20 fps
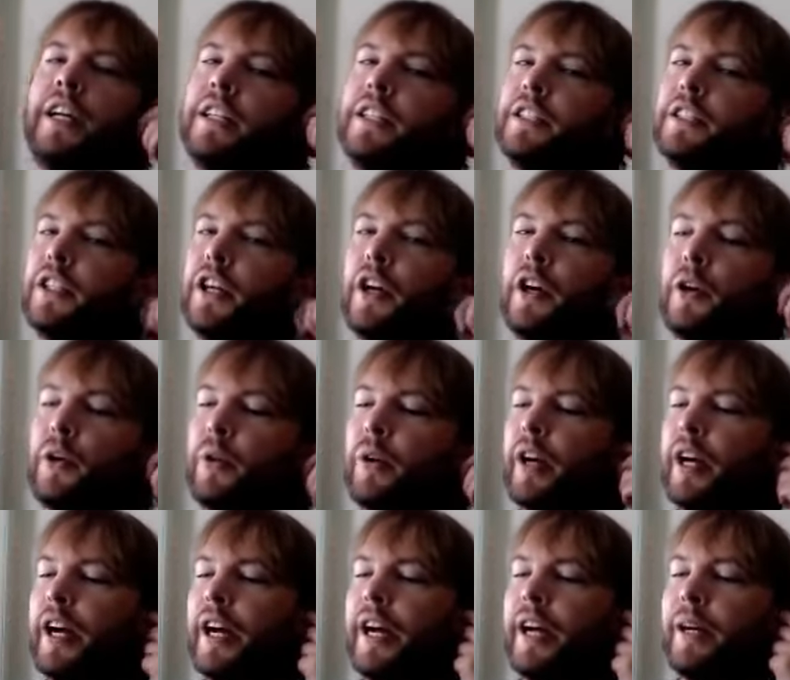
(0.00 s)

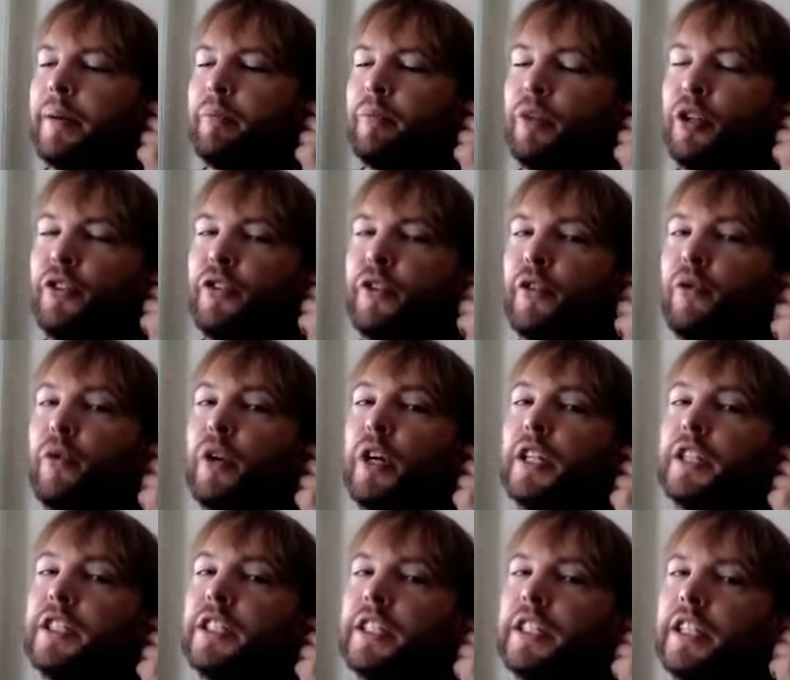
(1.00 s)
So proof of work
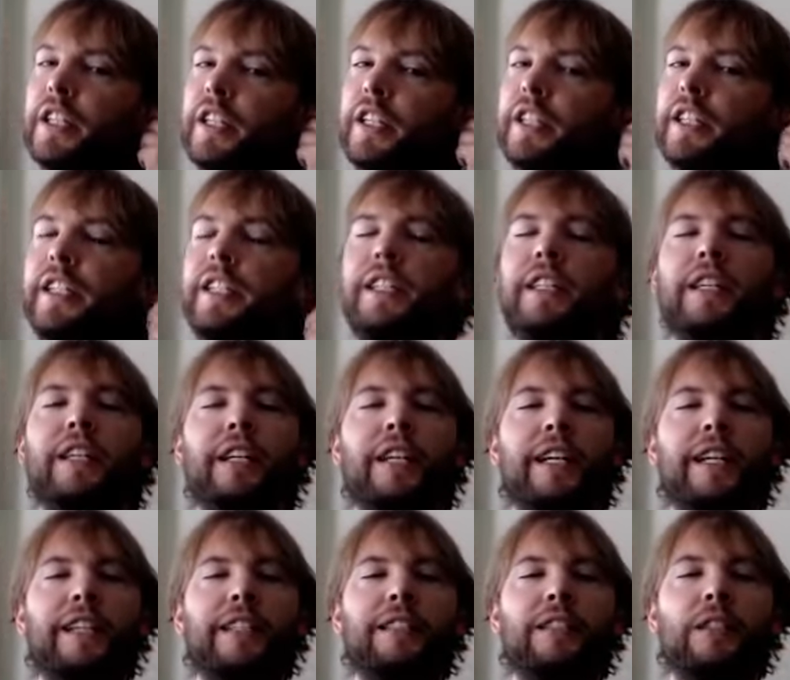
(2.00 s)
security
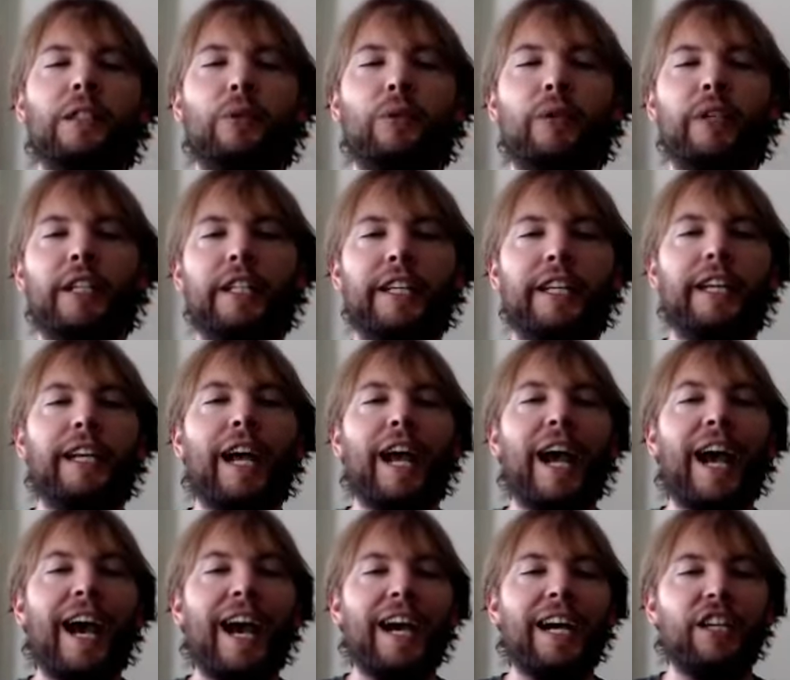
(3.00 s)
is really
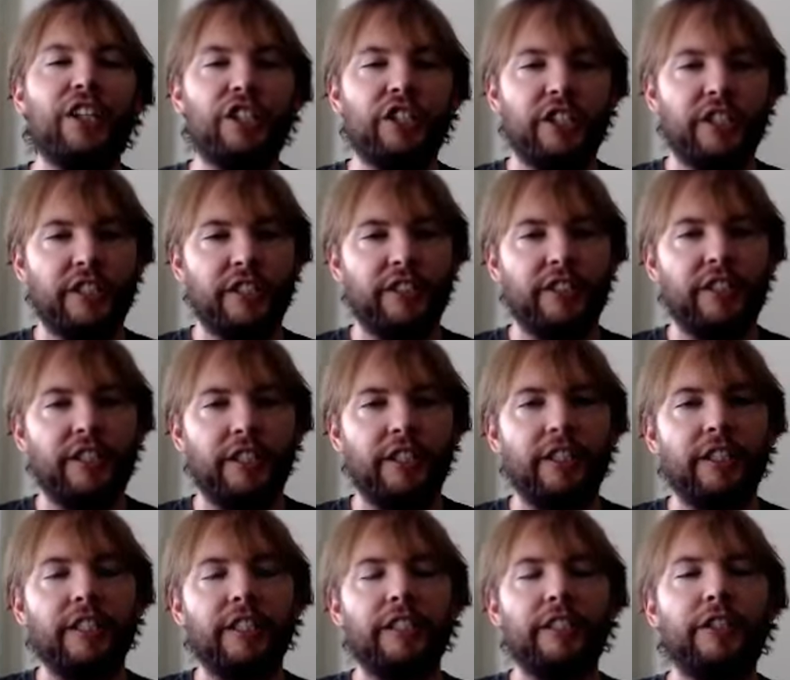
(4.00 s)
hash
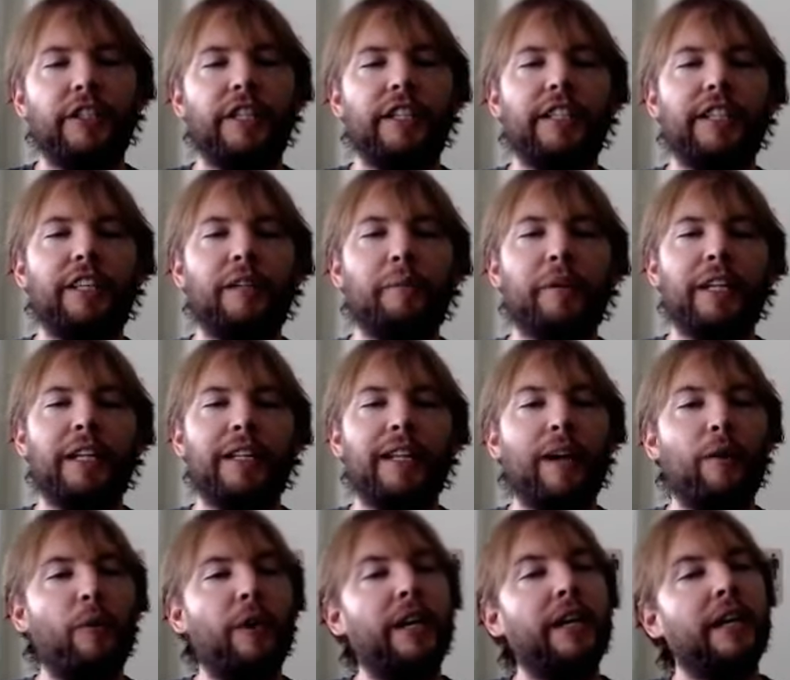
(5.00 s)
security. You can think about it
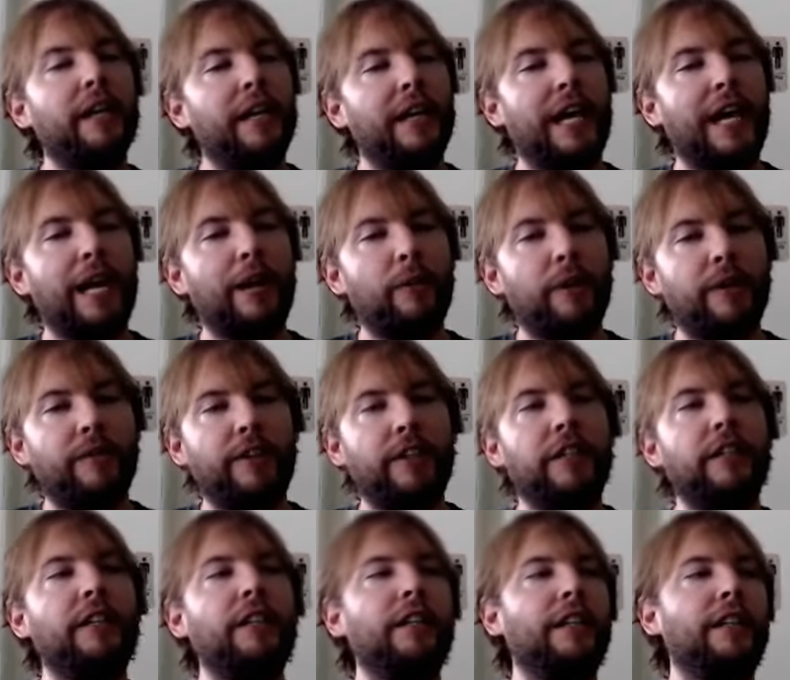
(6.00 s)
that way.
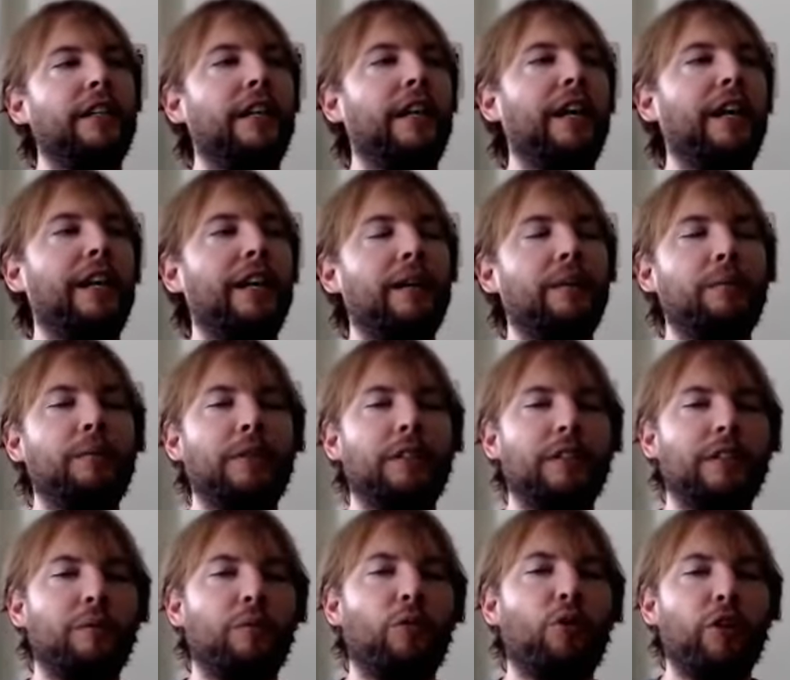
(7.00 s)
However,
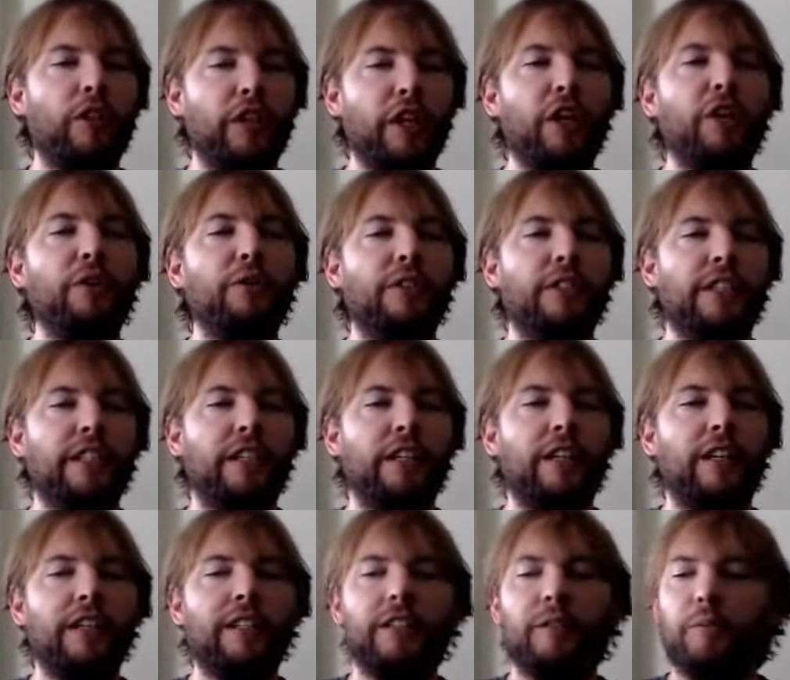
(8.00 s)
the more nodes there
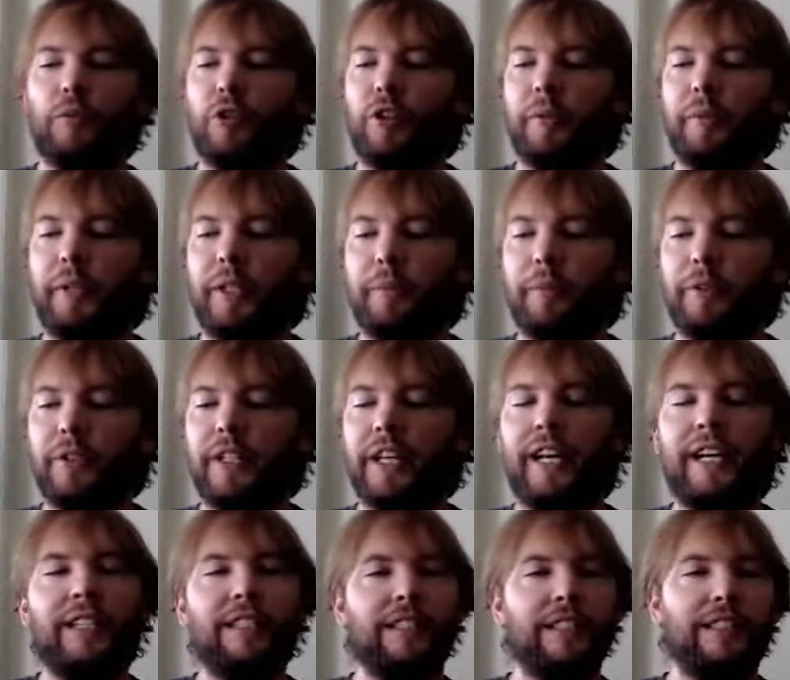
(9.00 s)
are, the more people that